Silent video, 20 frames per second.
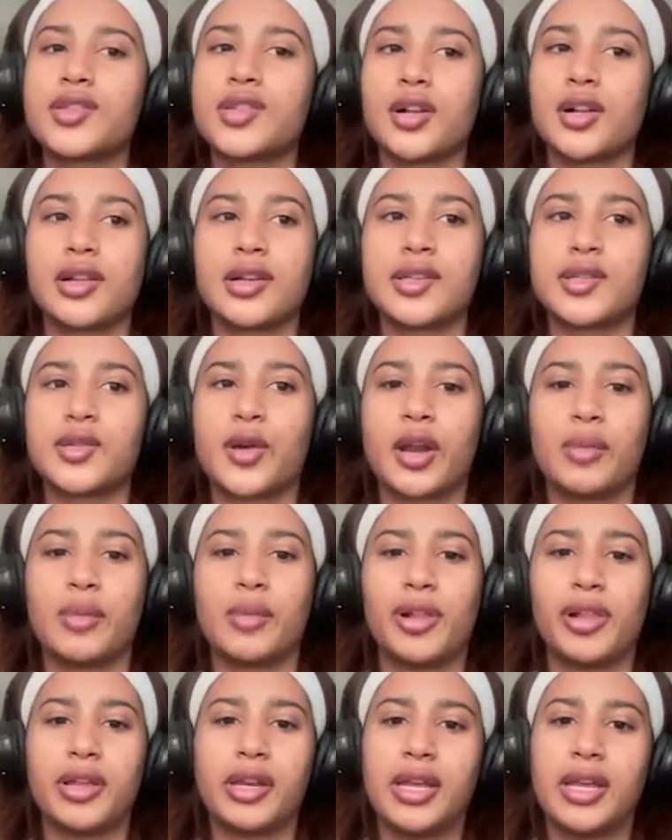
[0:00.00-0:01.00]
lost all his
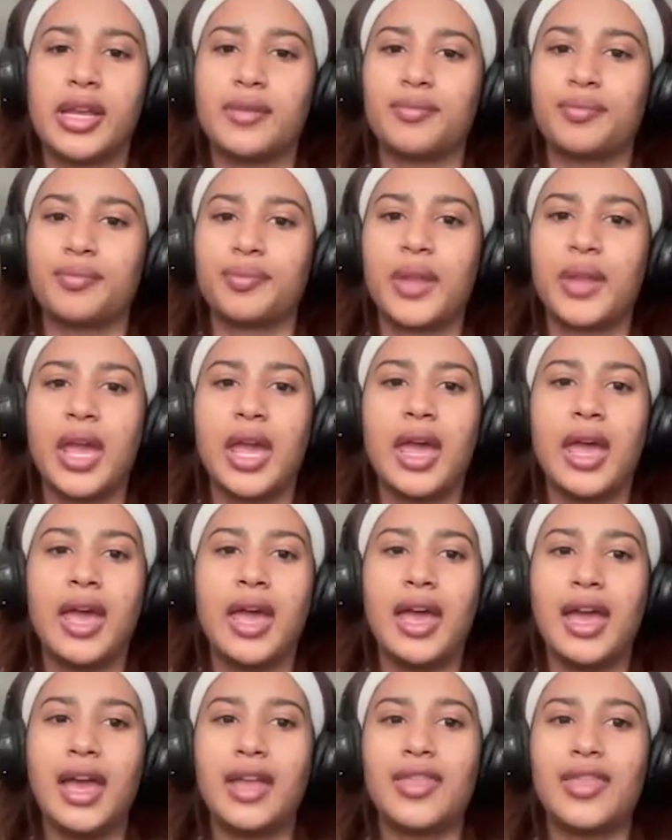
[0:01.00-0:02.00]
credibility
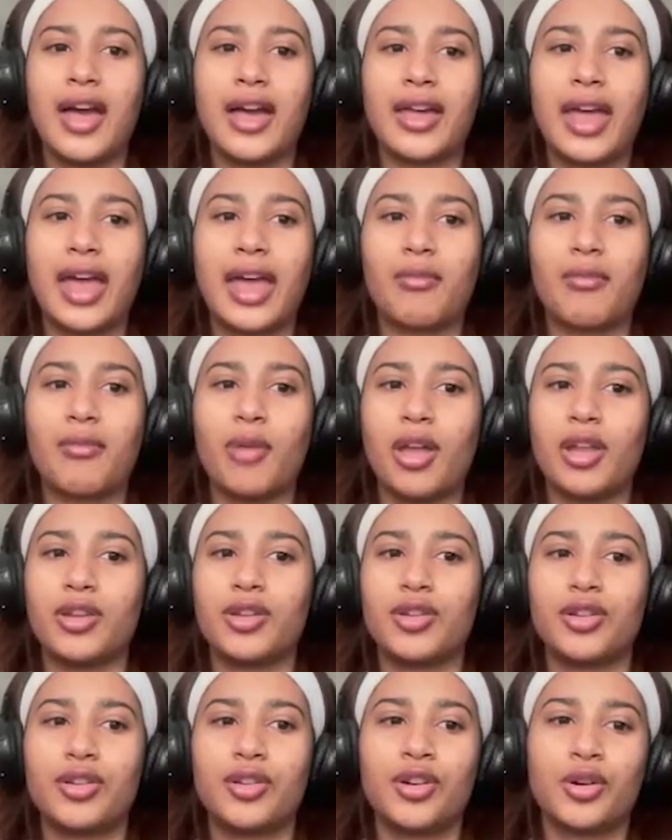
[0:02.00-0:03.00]
in that game,
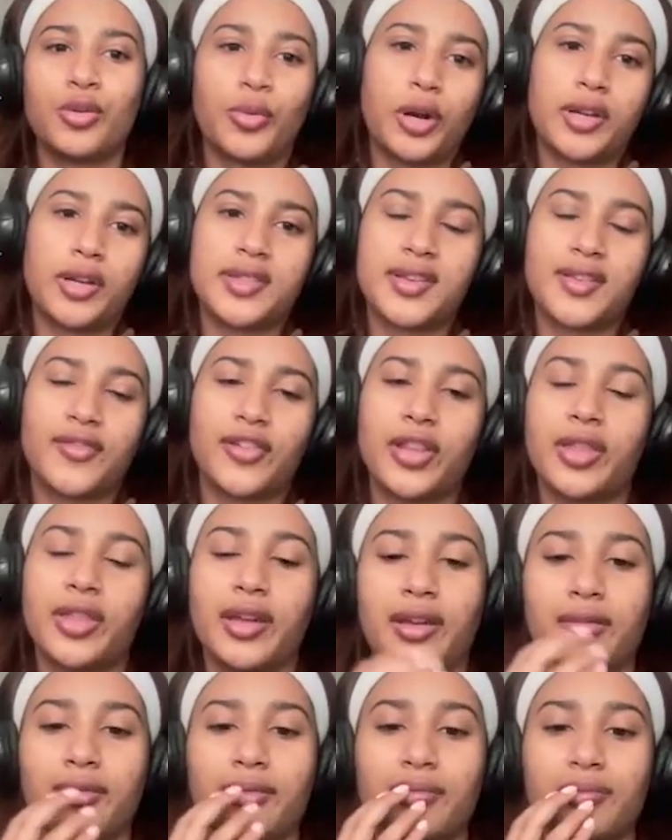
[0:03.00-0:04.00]
and your word is
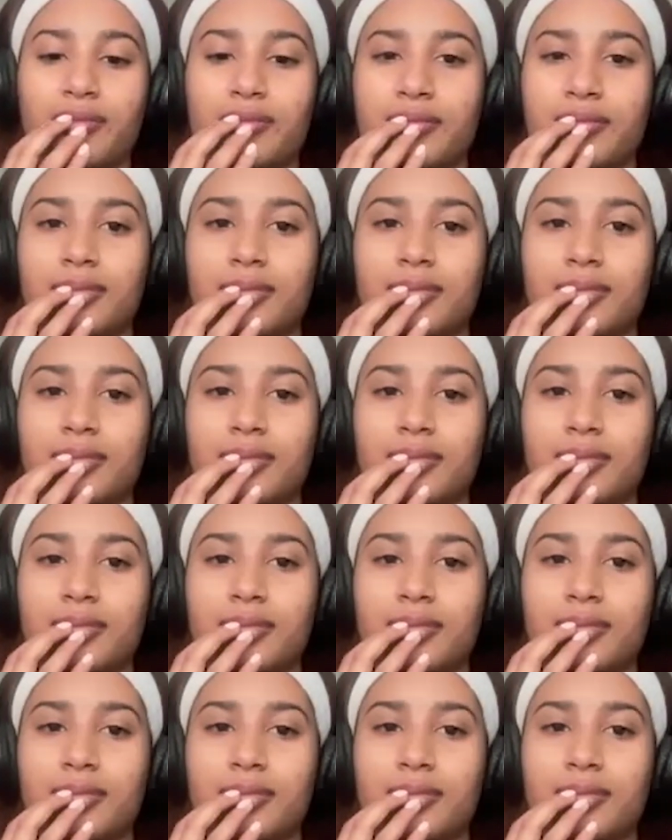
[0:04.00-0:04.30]
everything.